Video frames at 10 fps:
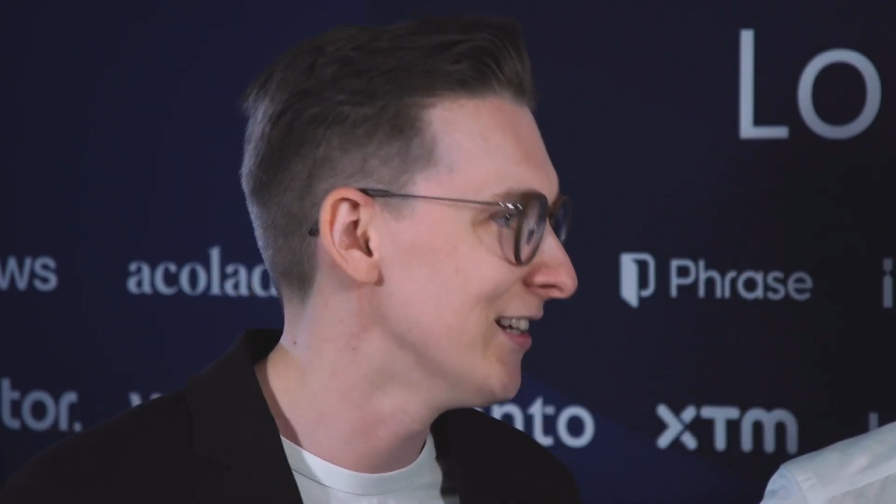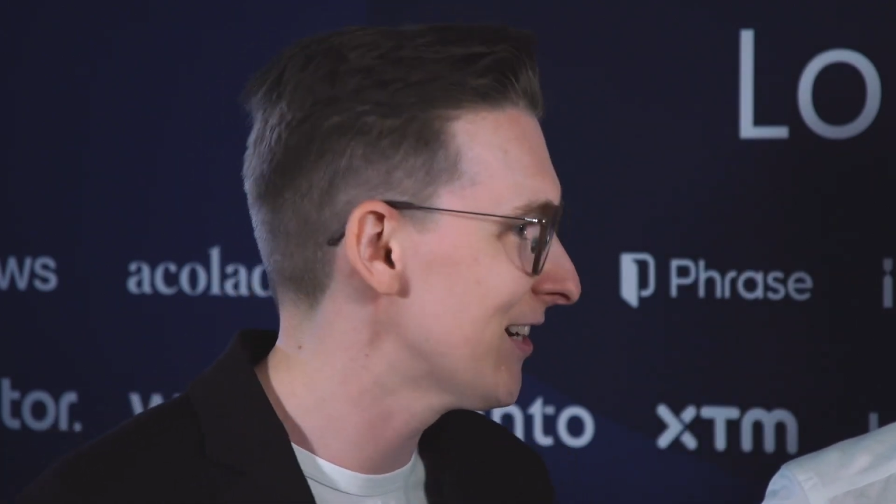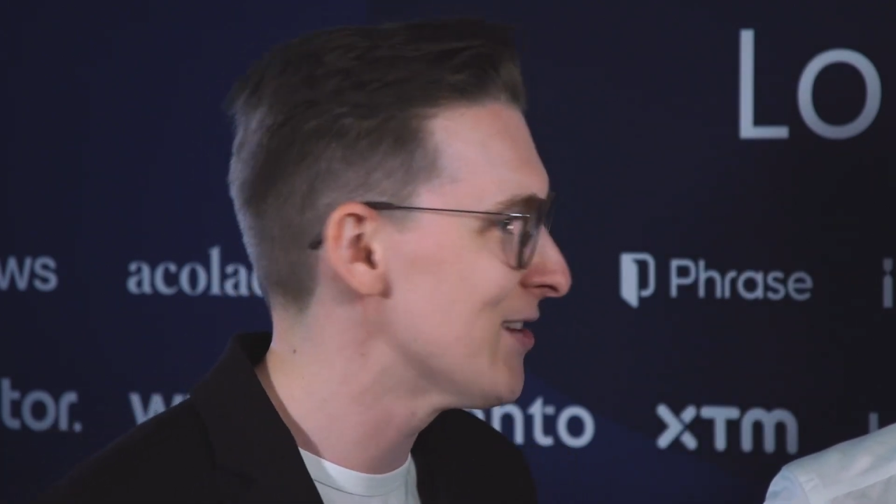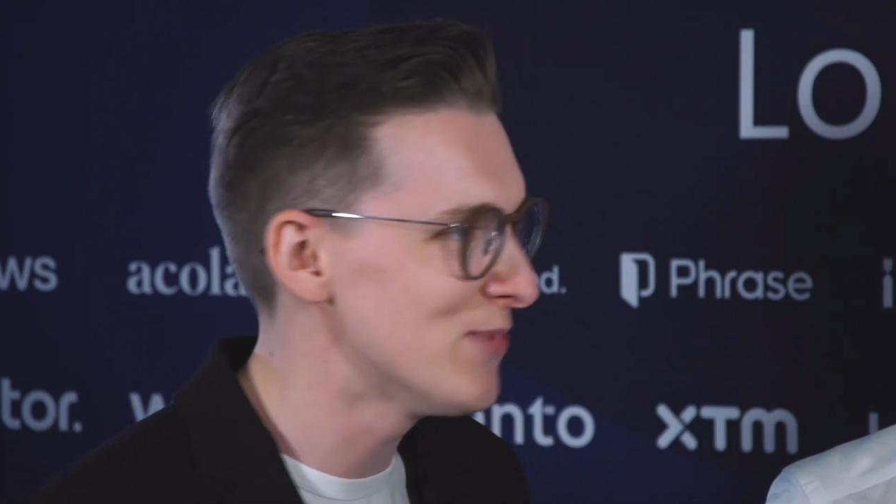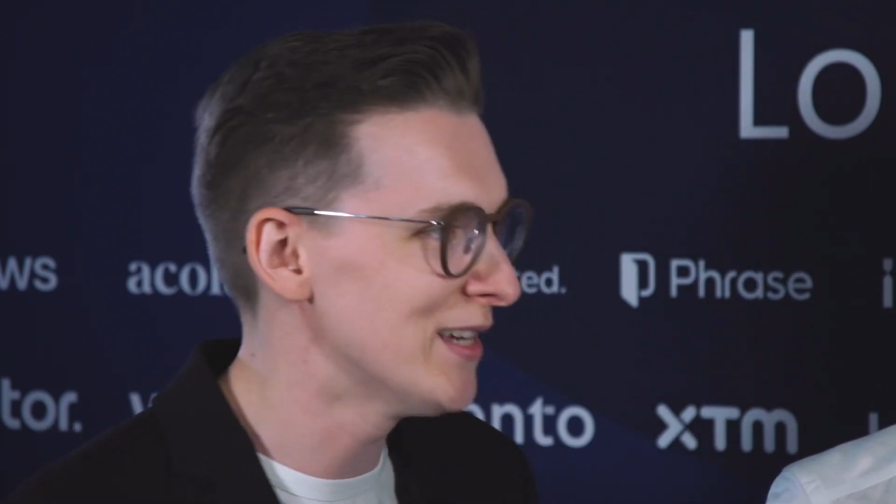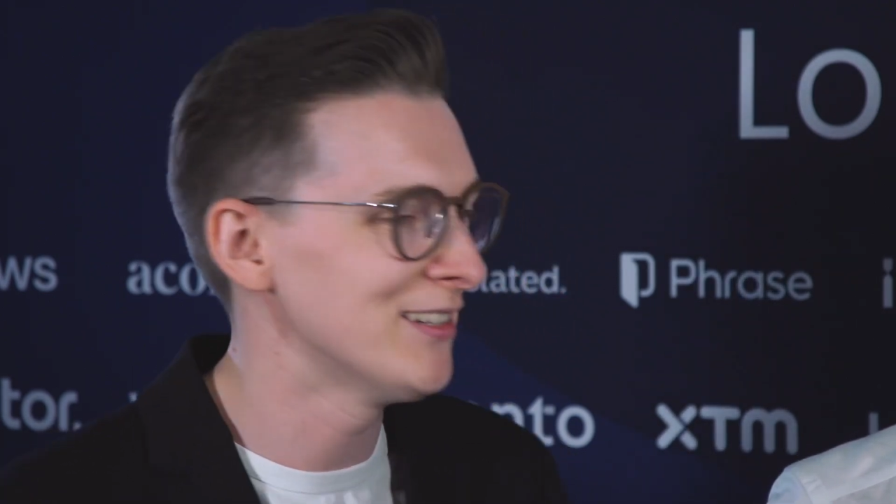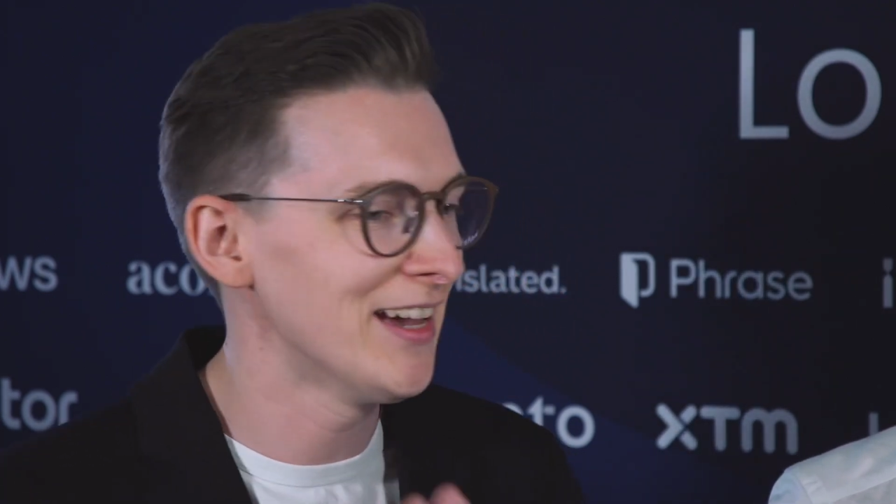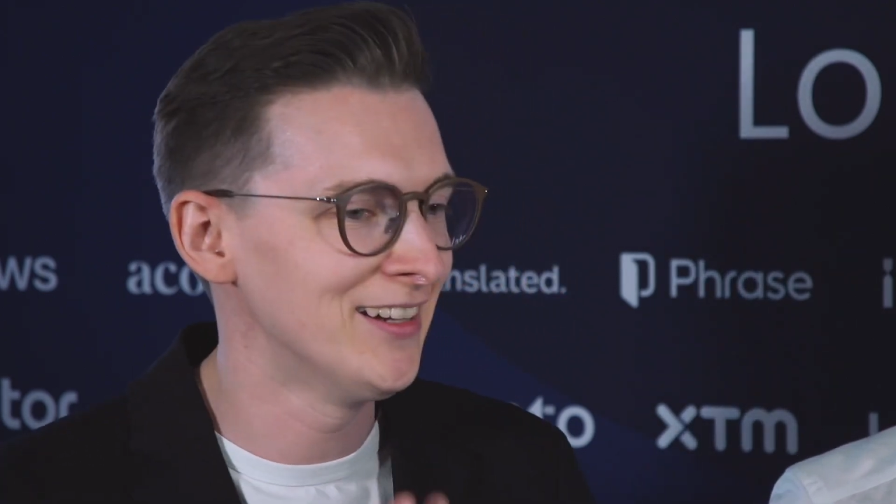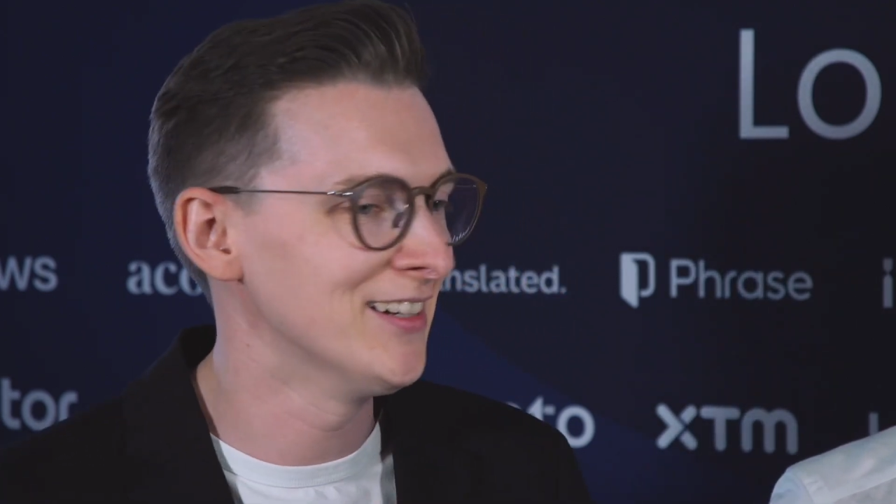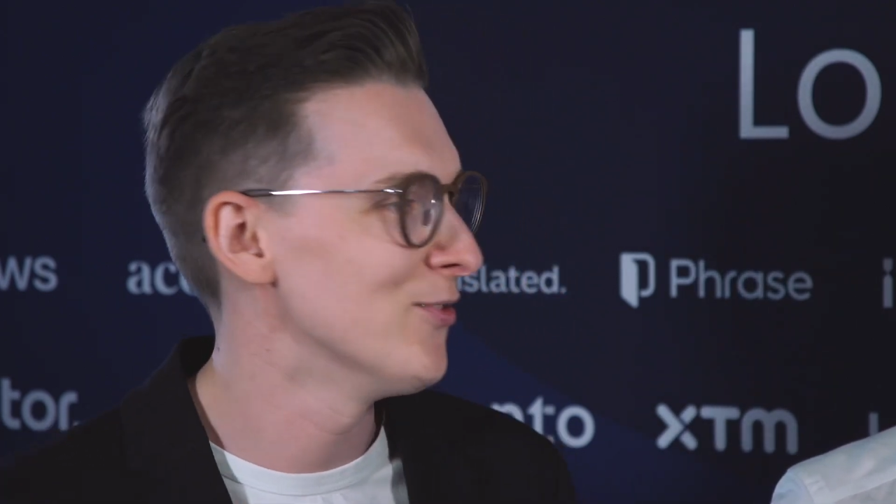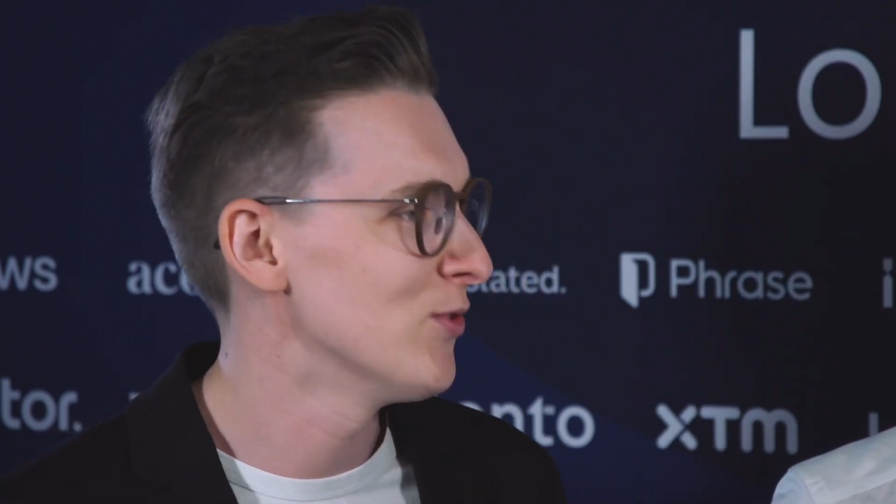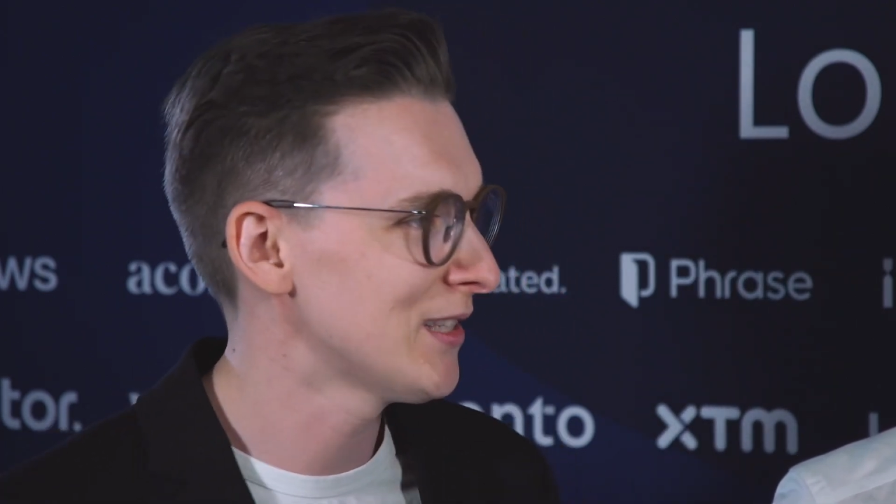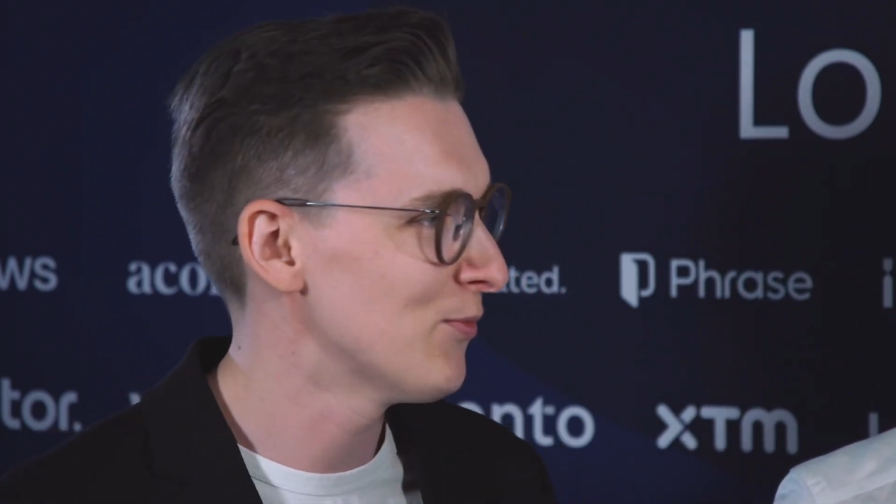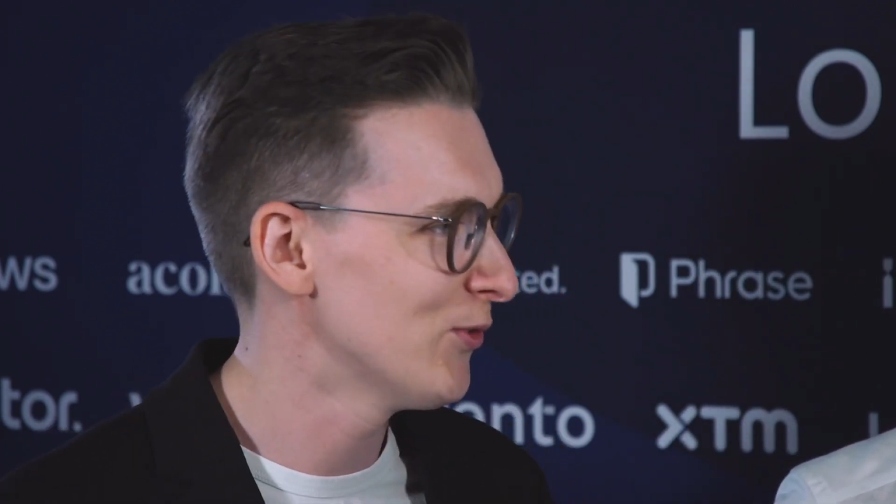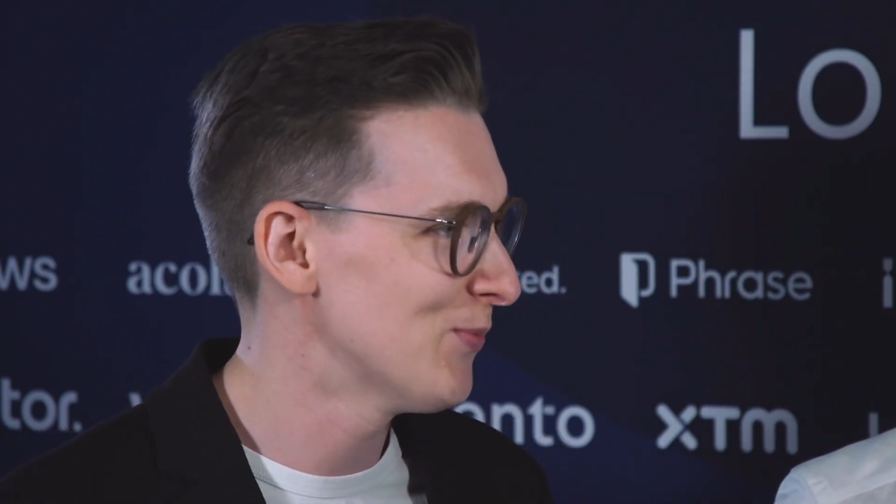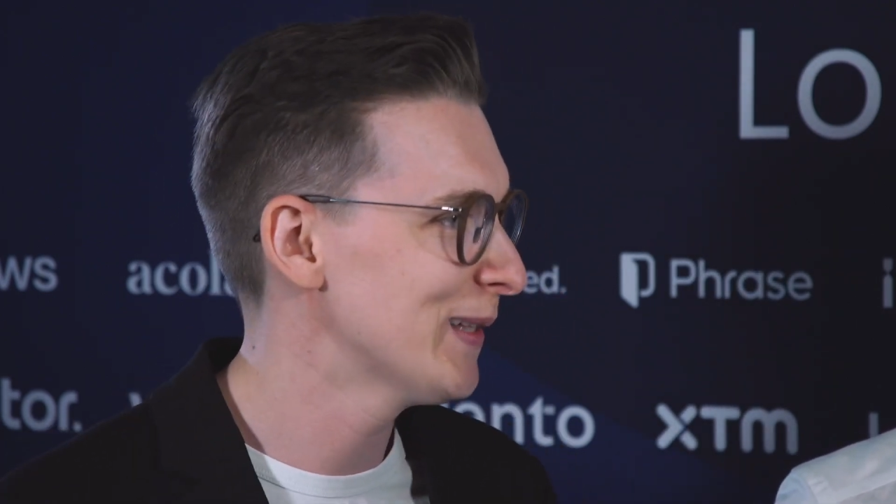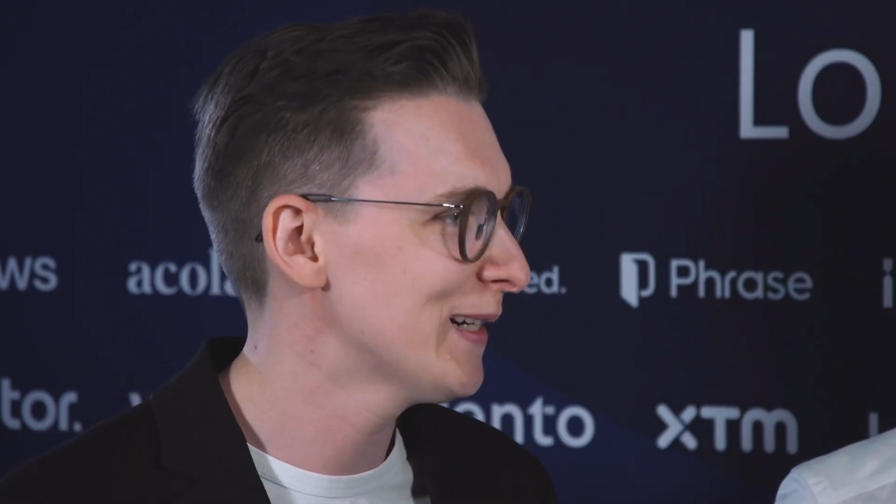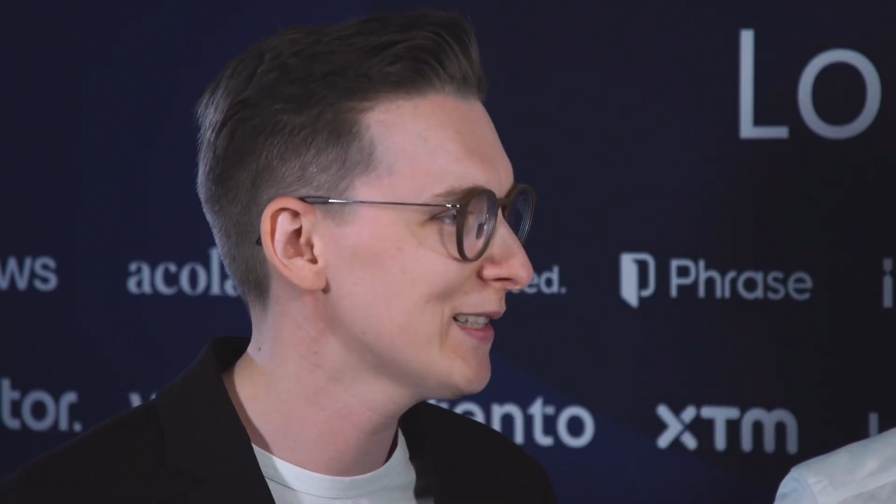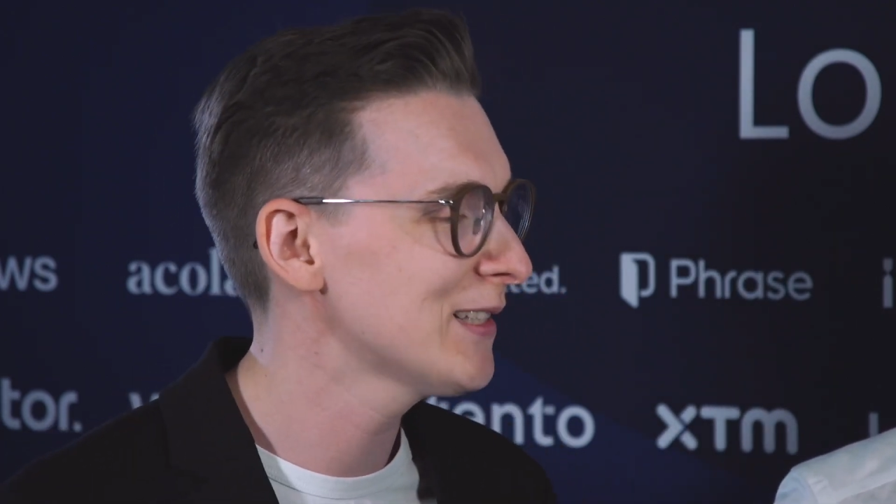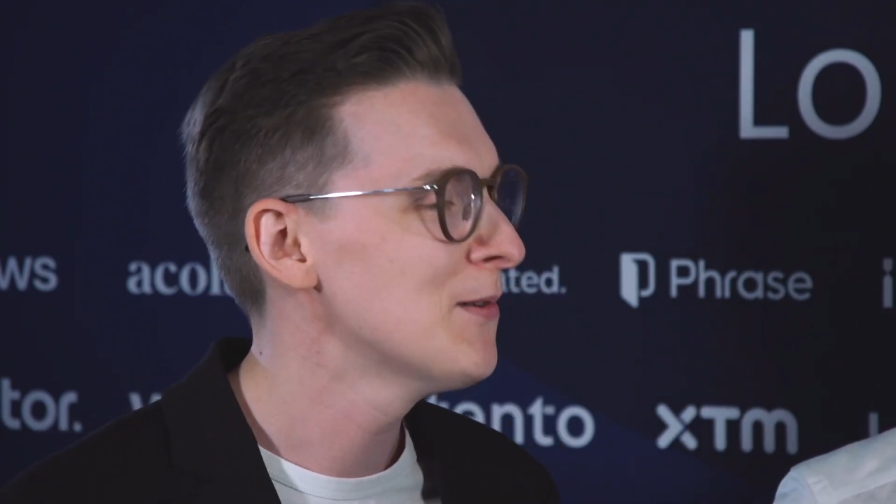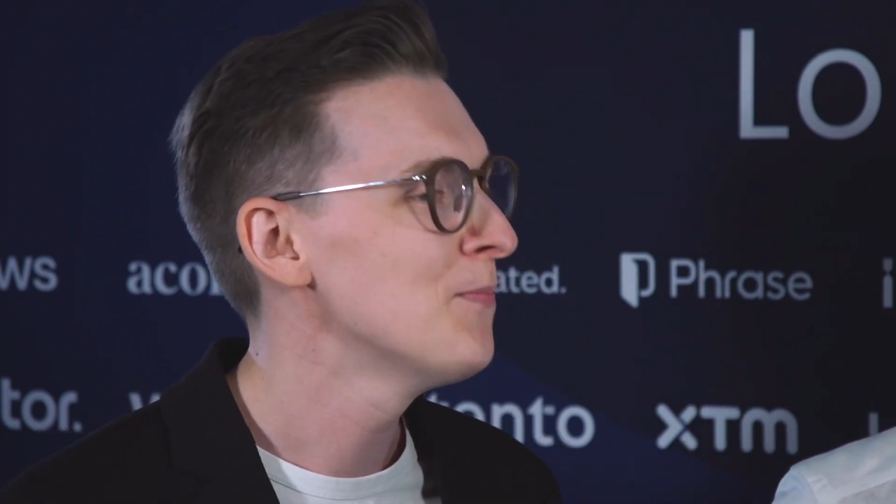climbing some of the metrics.